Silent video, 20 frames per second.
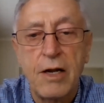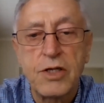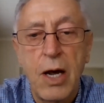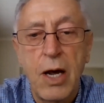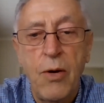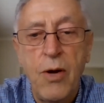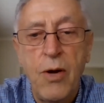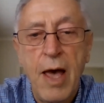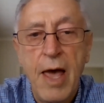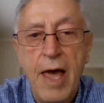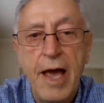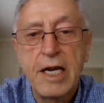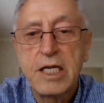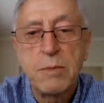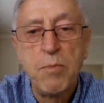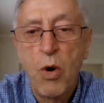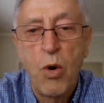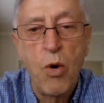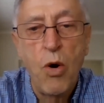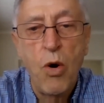So it's
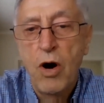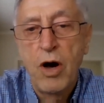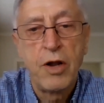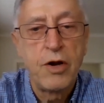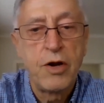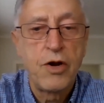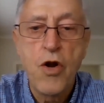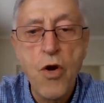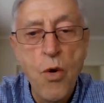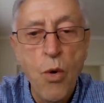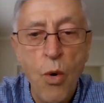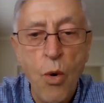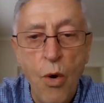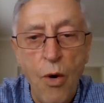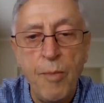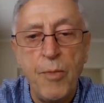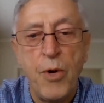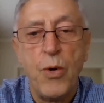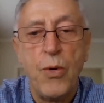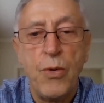more
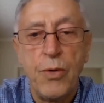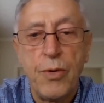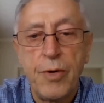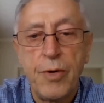normal.